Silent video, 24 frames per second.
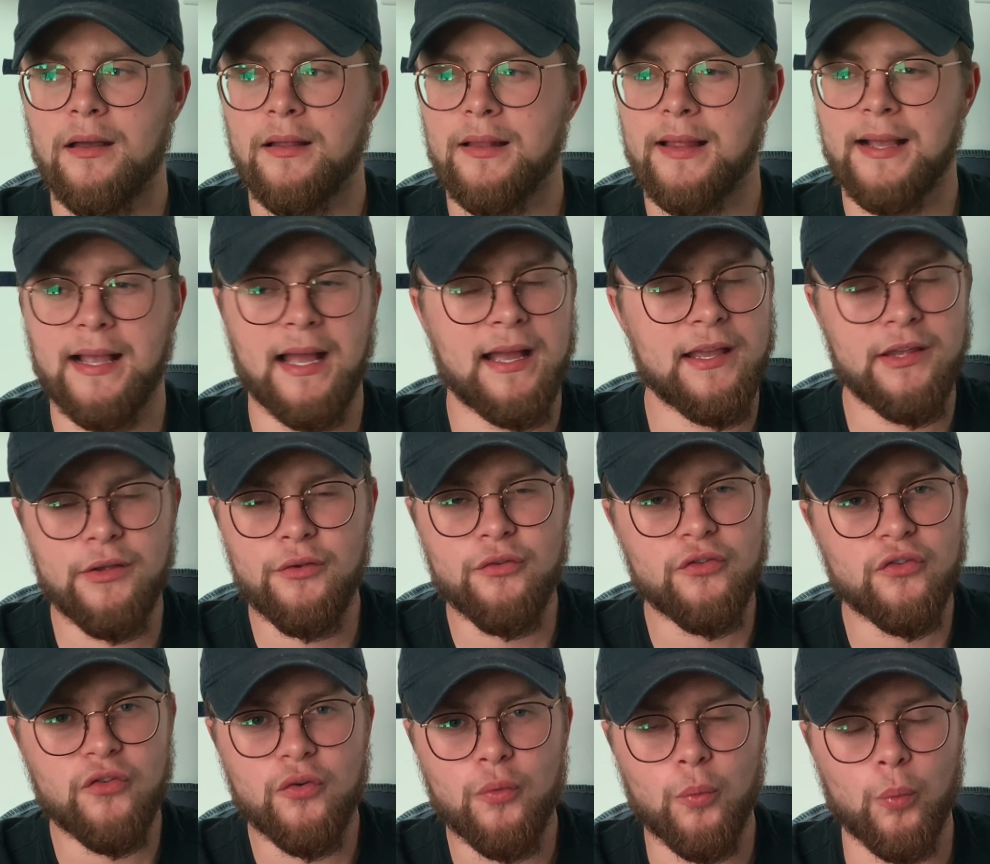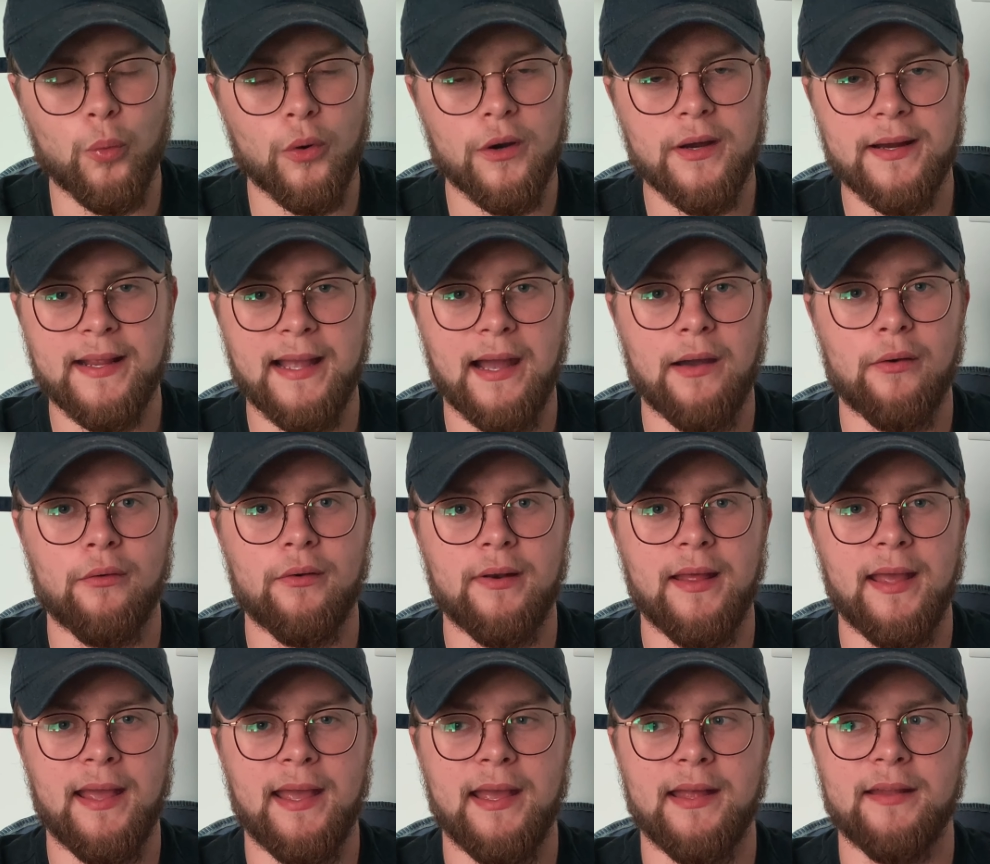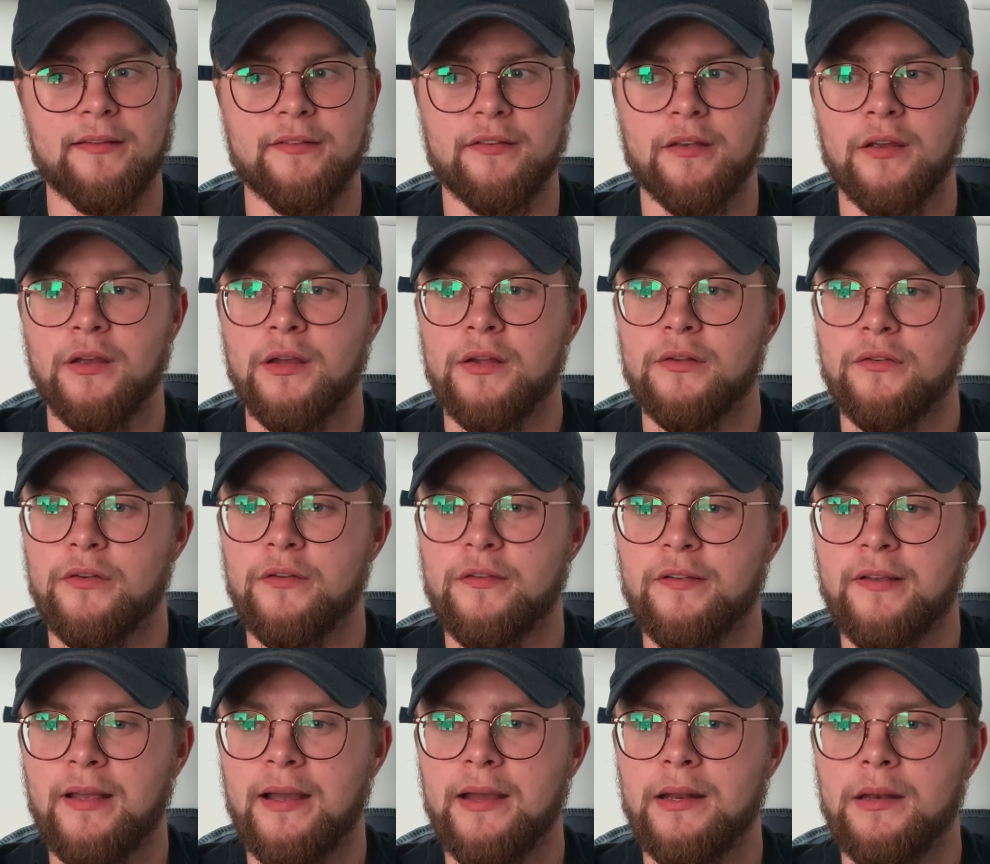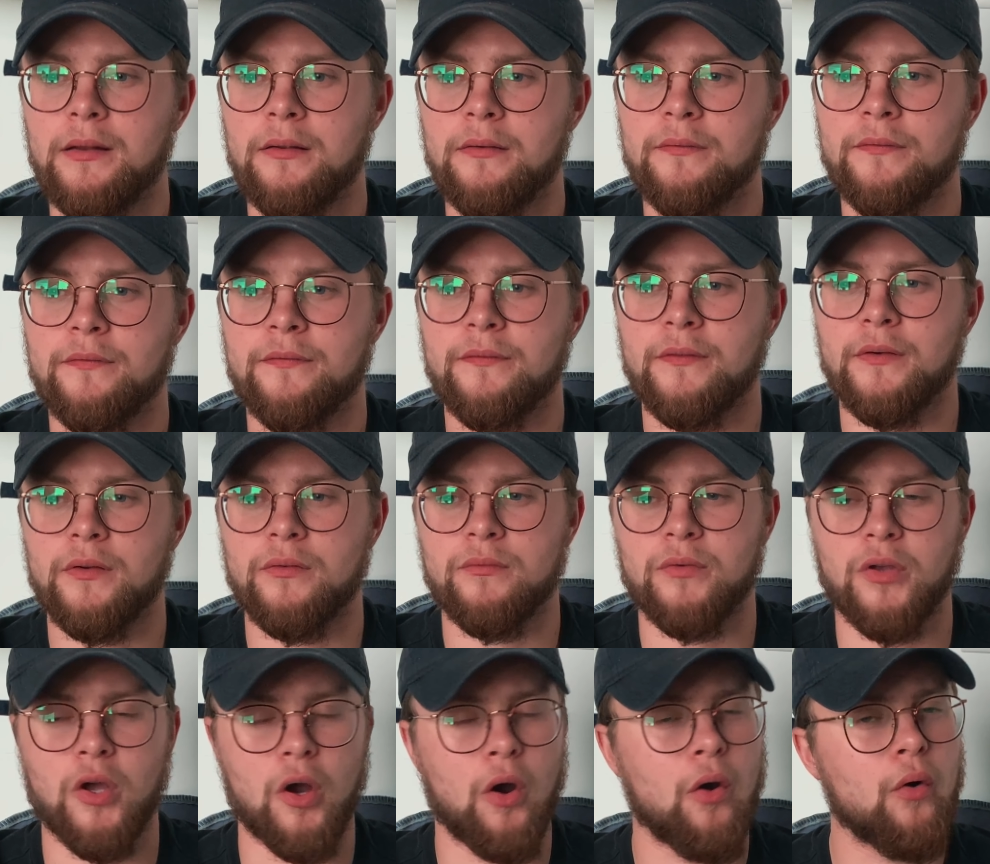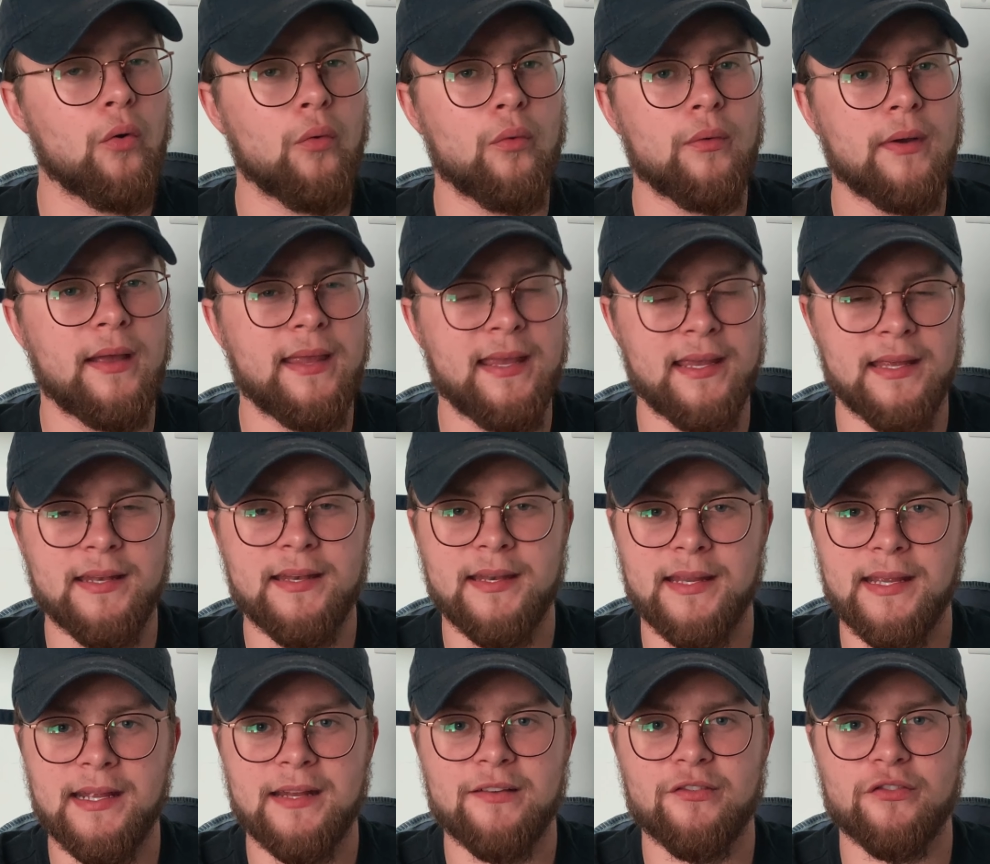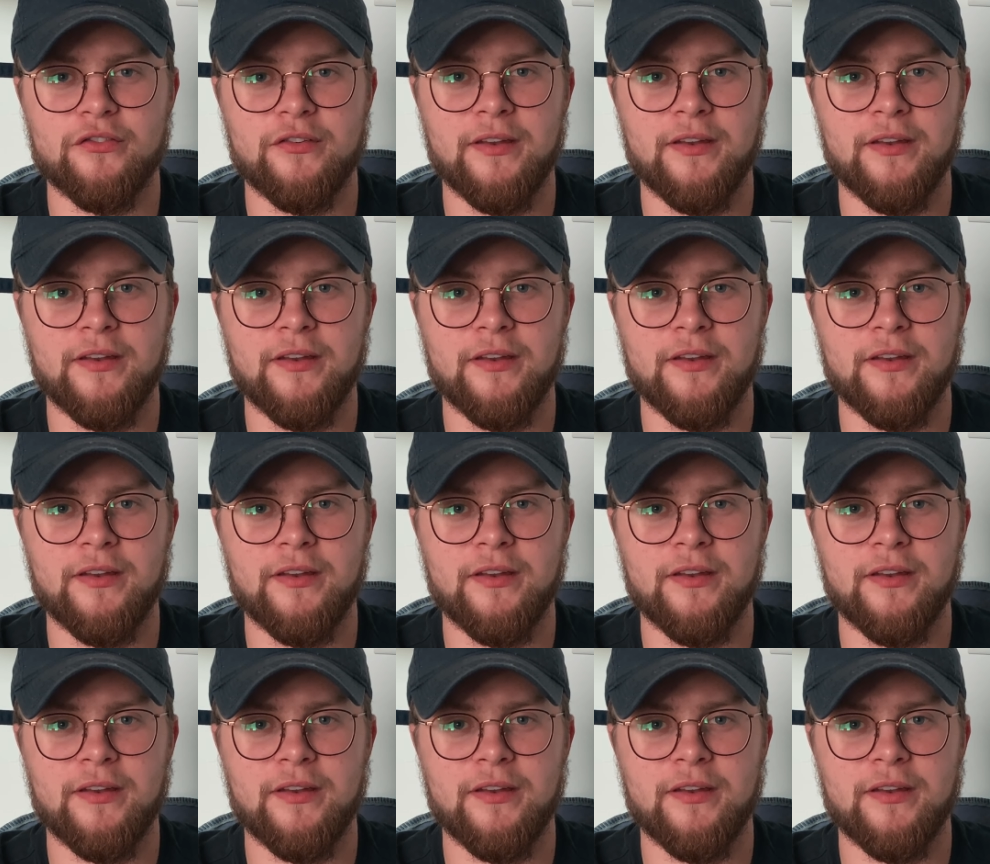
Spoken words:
Like, I used to work out and just kind of go in each